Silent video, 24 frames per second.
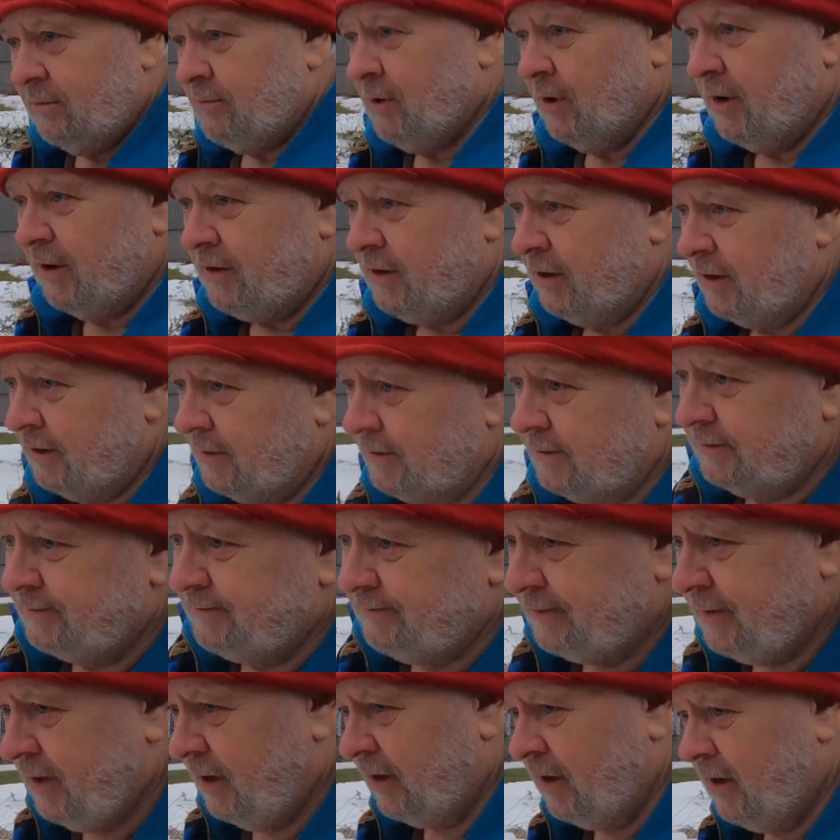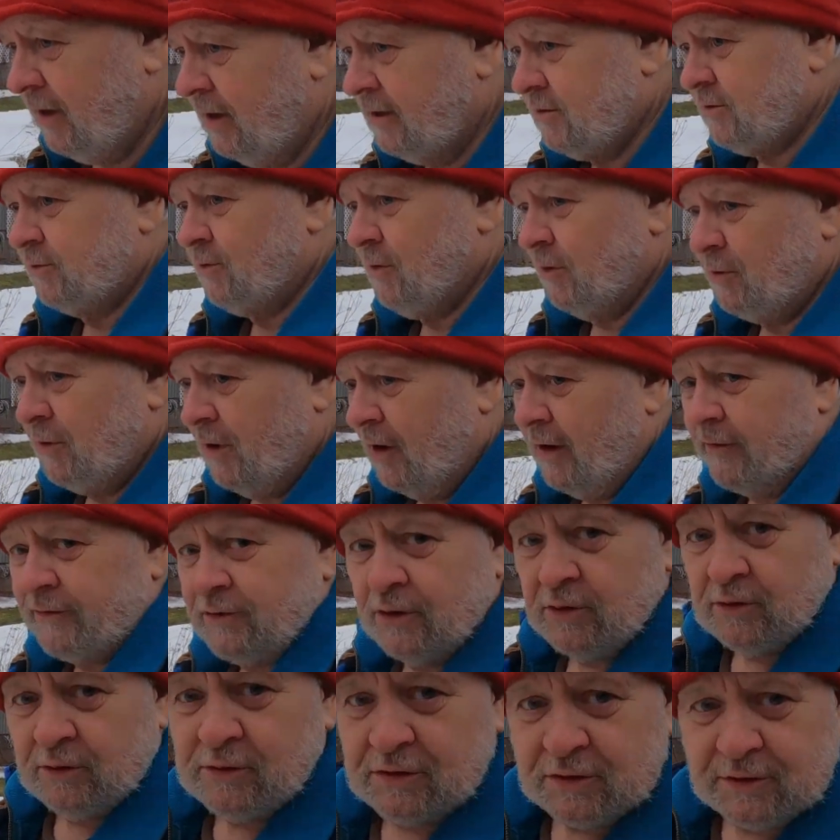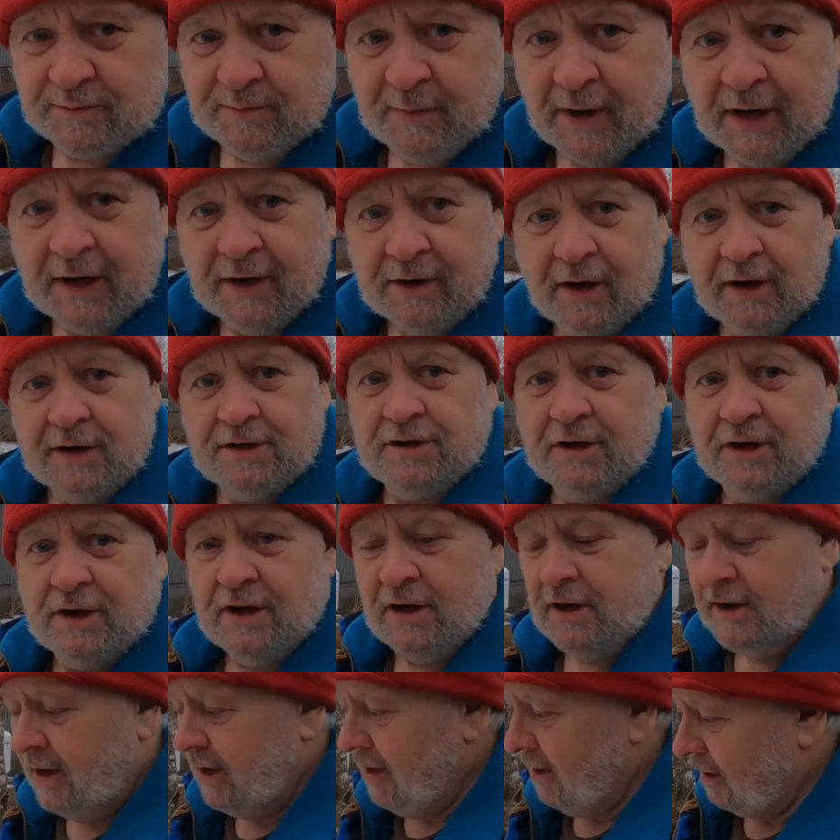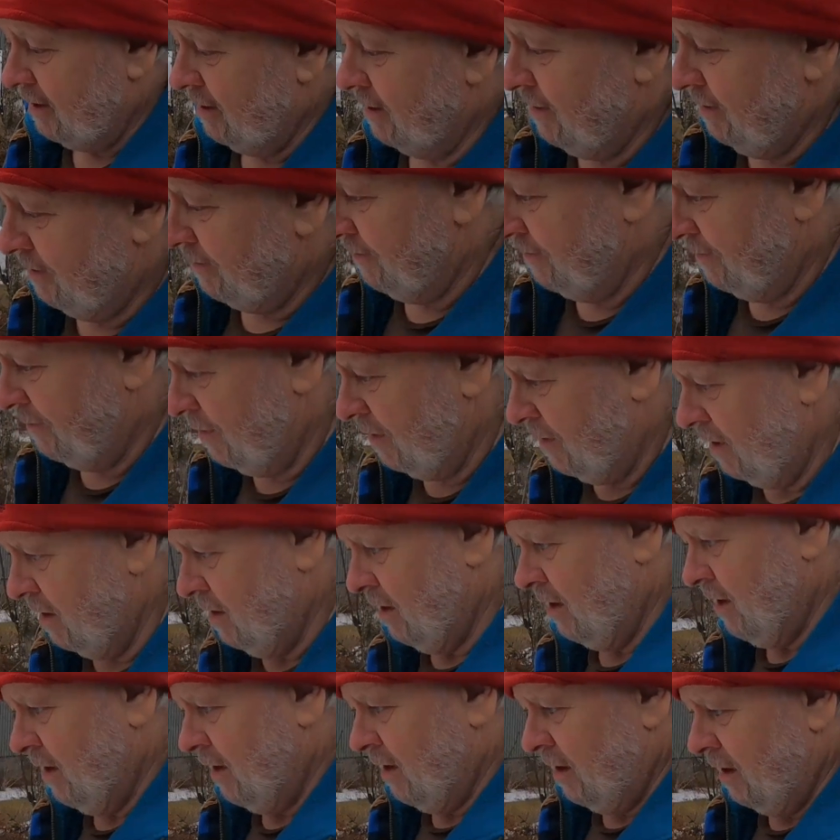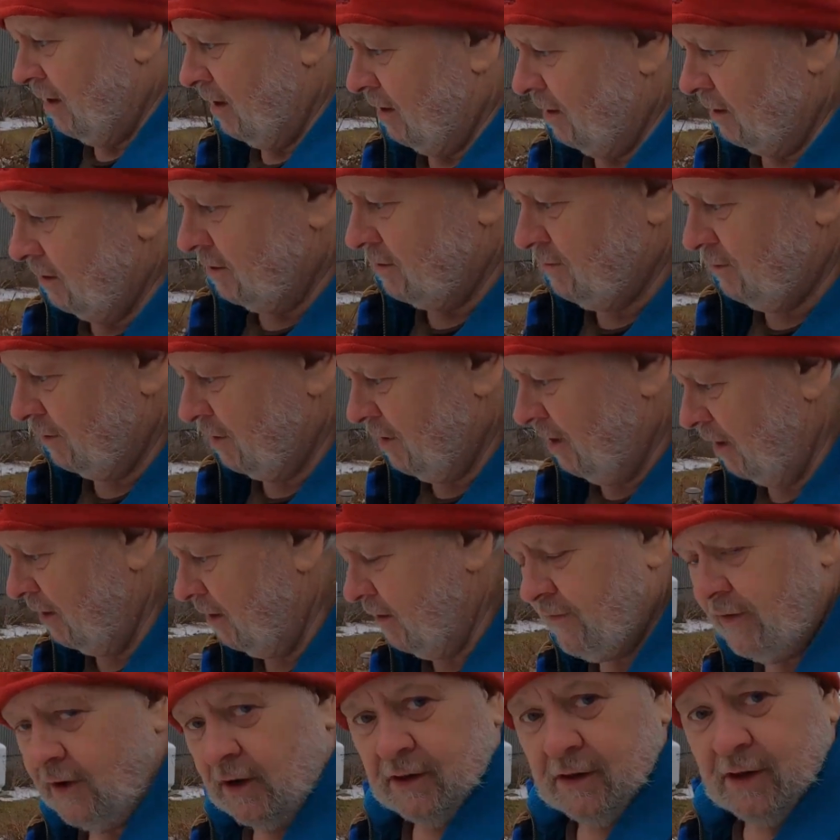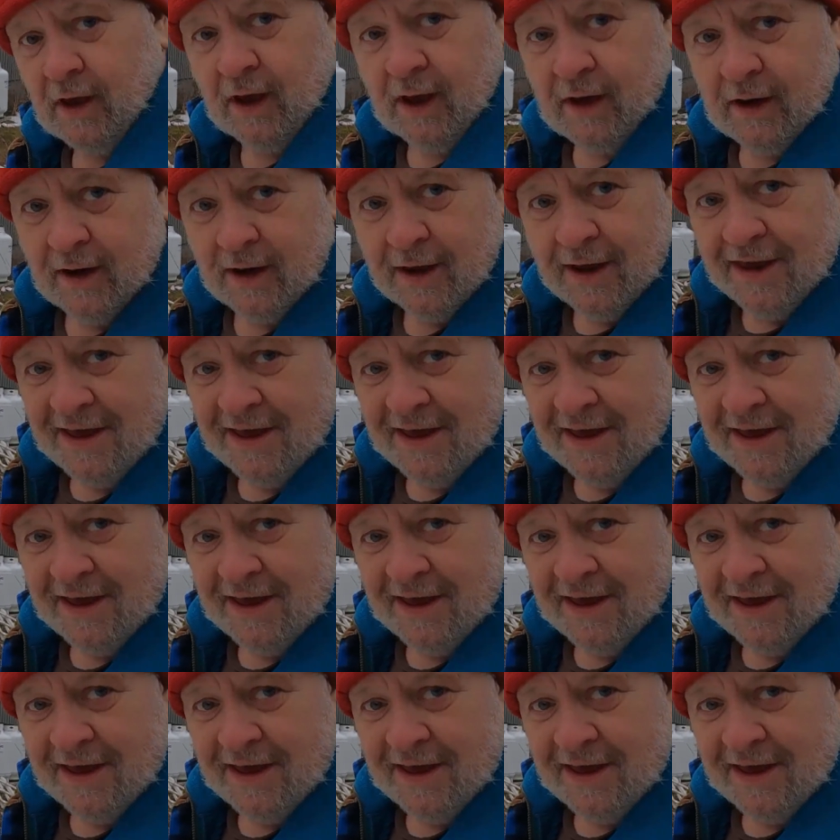but I guess what we'll have to do is make it nice again, eh? Because we can't leave it like that.